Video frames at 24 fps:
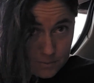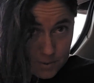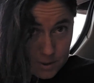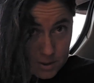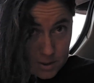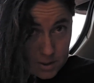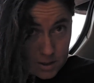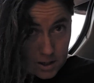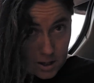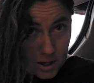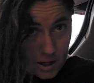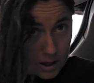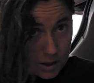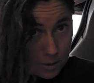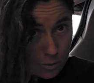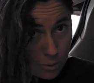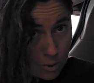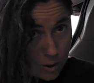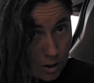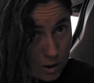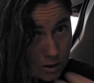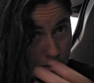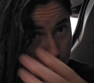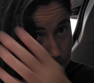say
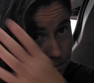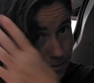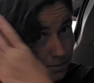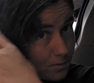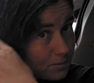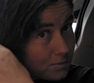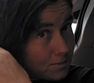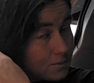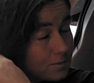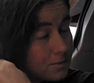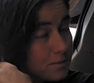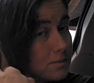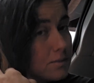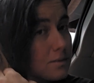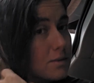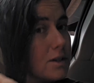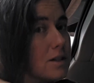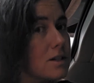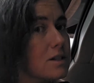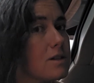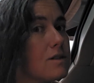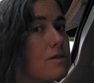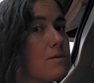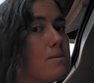what
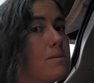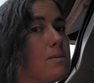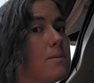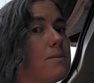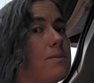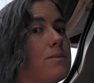is